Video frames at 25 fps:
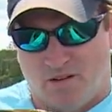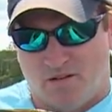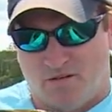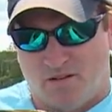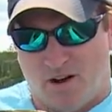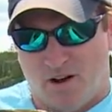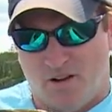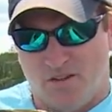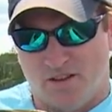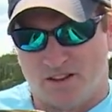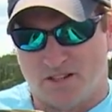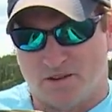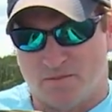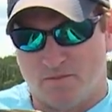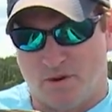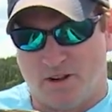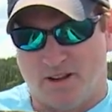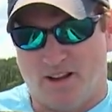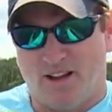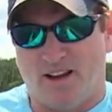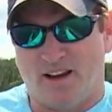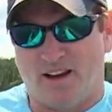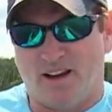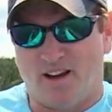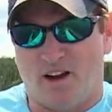found this
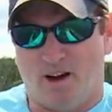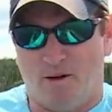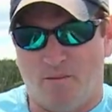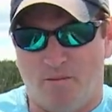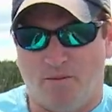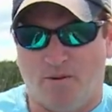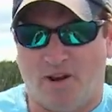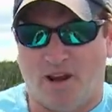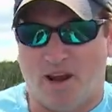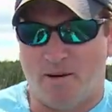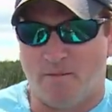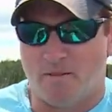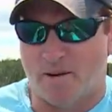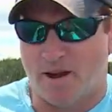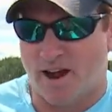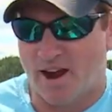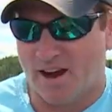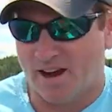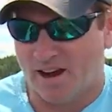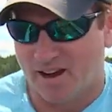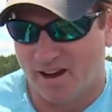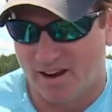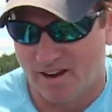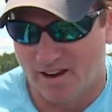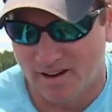mid-lake hump, came
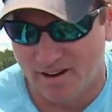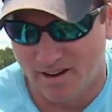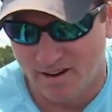back,